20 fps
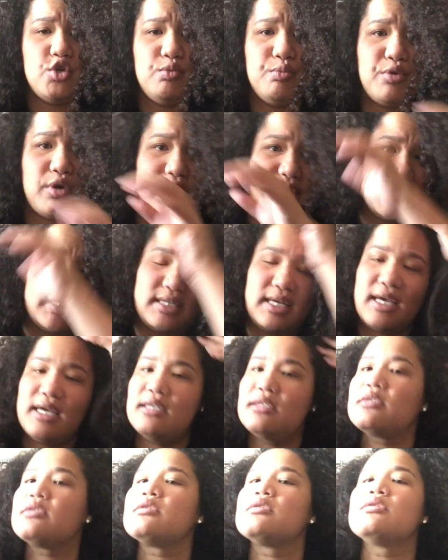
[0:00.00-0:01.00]
brush
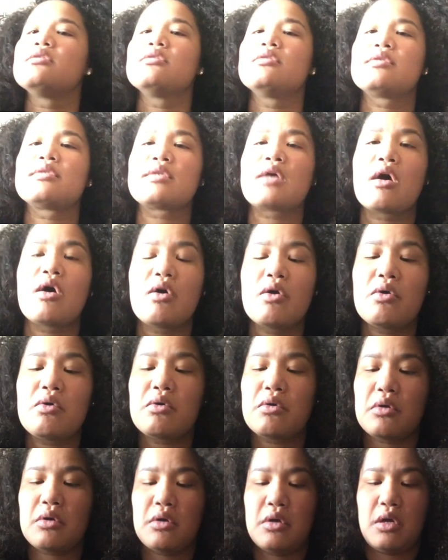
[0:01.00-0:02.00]
set, so
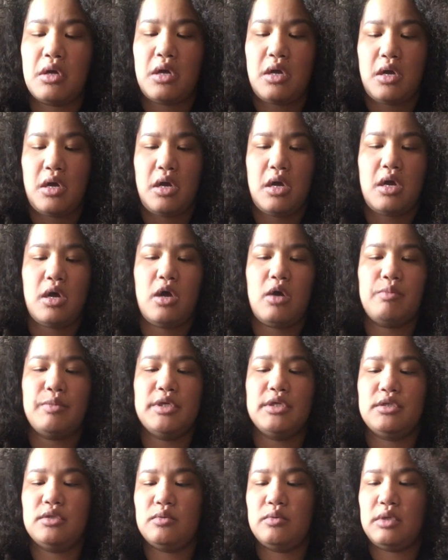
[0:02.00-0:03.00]
I'll
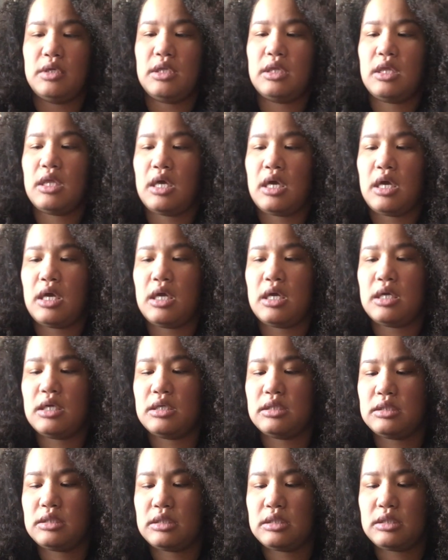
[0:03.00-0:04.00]
be doing that.
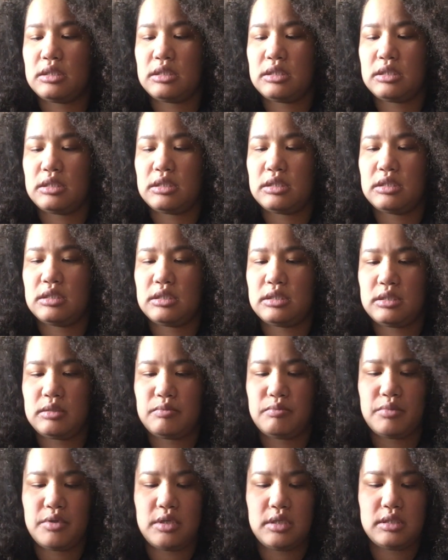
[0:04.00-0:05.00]

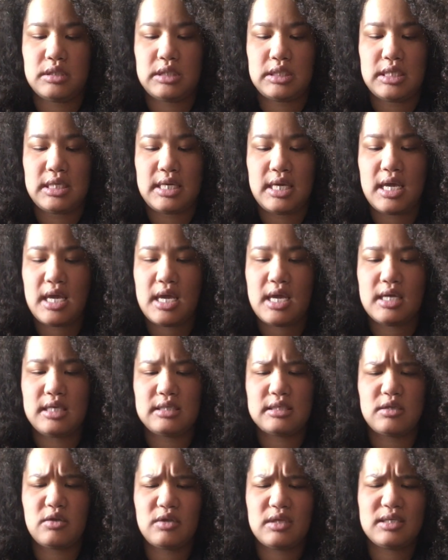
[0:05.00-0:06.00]
But yeah,
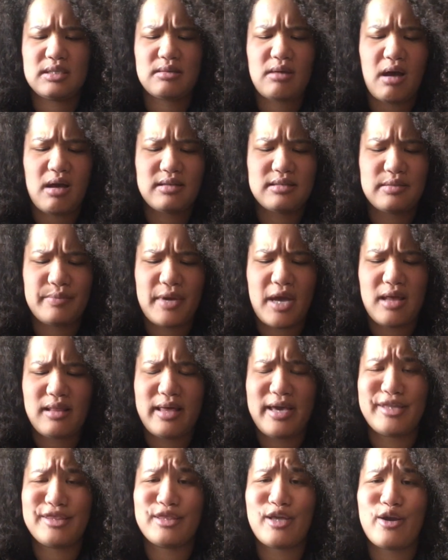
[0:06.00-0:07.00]
so this costs about
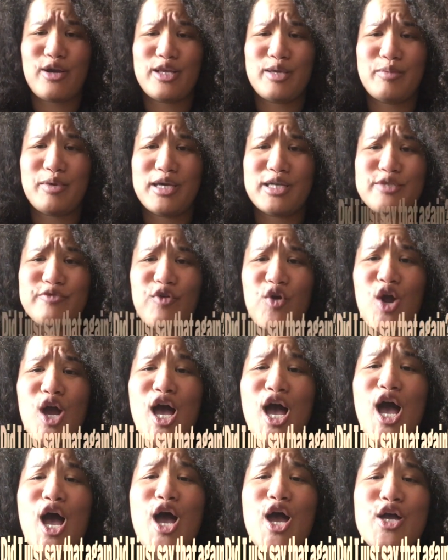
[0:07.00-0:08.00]
like 30 bucks for
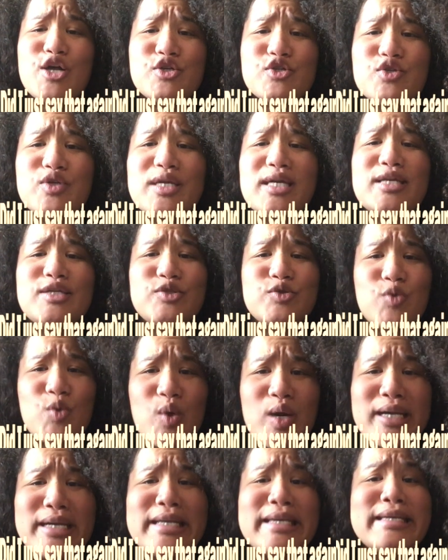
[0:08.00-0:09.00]

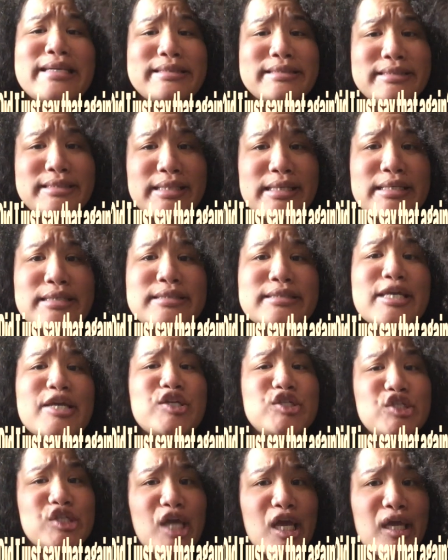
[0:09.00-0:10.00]
126
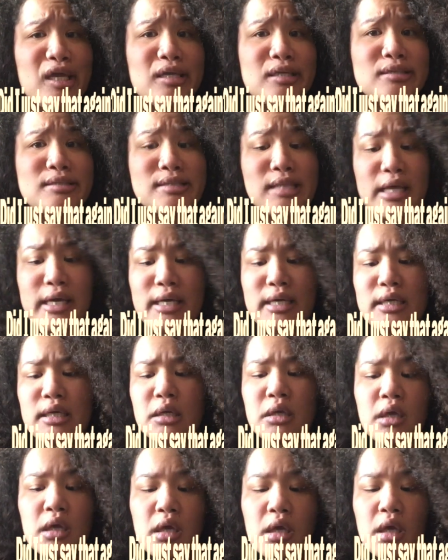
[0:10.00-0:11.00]
shades.
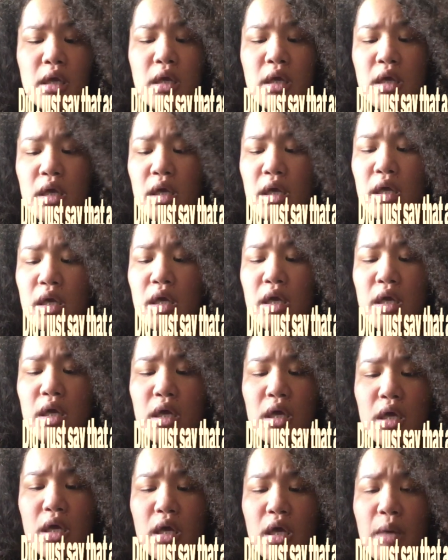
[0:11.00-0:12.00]
Like,
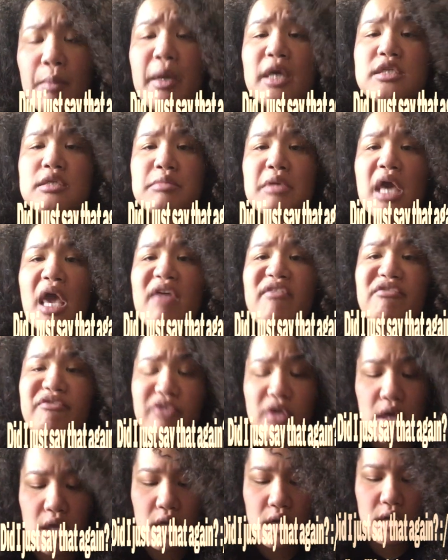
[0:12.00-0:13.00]
I'm about to be having
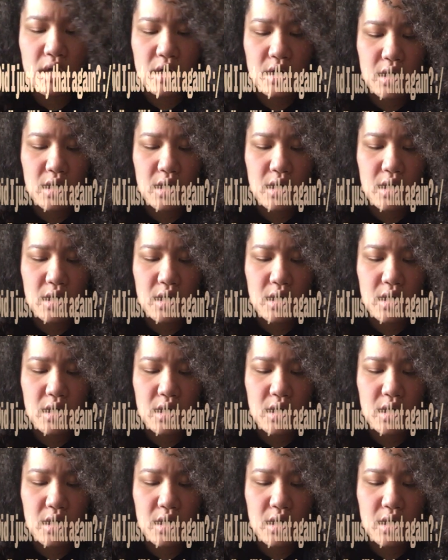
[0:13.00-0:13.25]
fun.